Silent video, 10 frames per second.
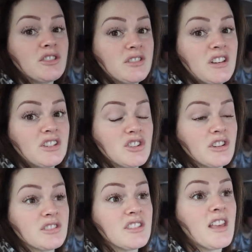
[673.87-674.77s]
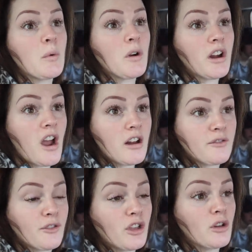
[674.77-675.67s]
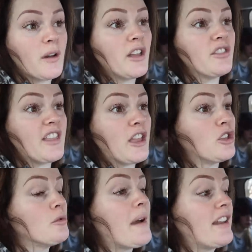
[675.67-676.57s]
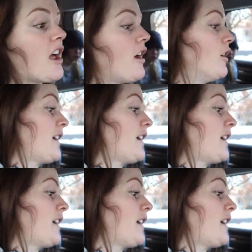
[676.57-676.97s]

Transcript: your teachers. They work hard for you. They, you may not,